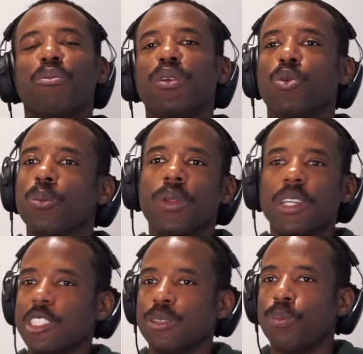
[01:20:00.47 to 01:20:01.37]
be
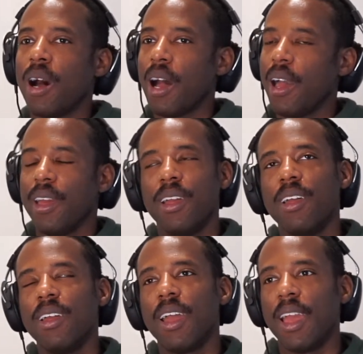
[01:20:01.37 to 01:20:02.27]
replaced by
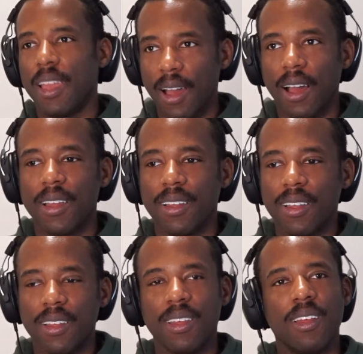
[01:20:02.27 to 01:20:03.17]
AI.
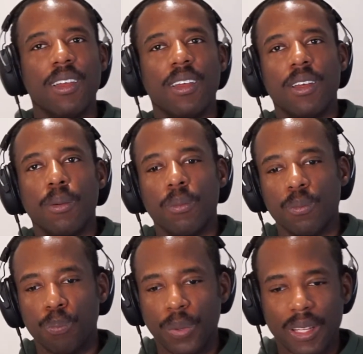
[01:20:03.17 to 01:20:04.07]

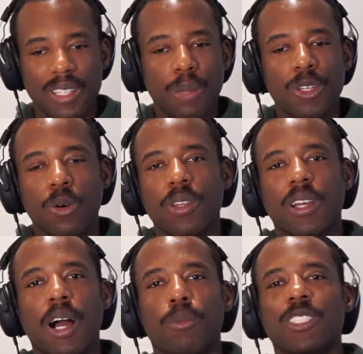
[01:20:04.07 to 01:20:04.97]
But let me know in the
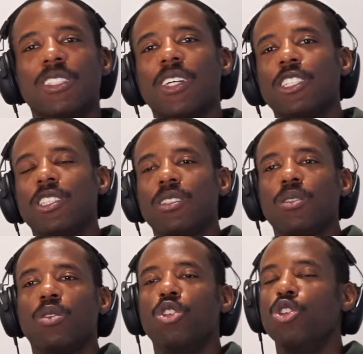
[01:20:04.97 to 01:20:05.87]
comment section,
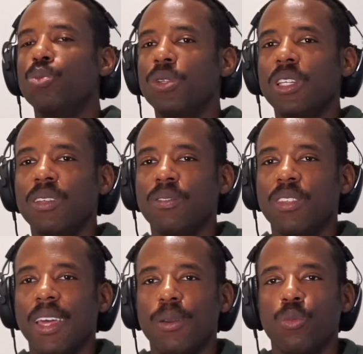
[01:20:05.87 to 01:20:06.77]
do you believe
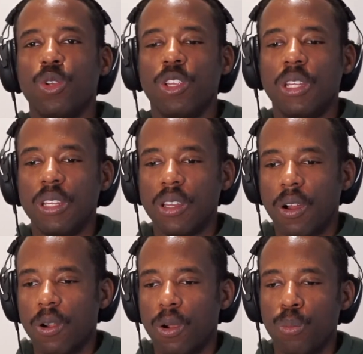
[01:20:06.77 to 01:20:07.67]
that we
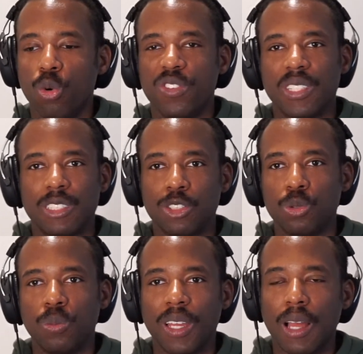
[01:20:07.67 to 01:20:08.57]
are moving to
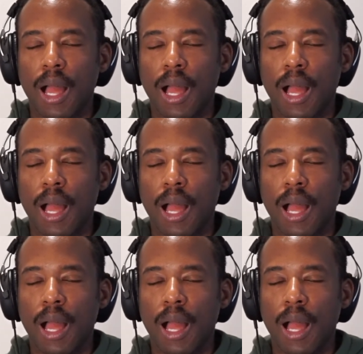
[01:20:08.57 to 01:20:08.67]
make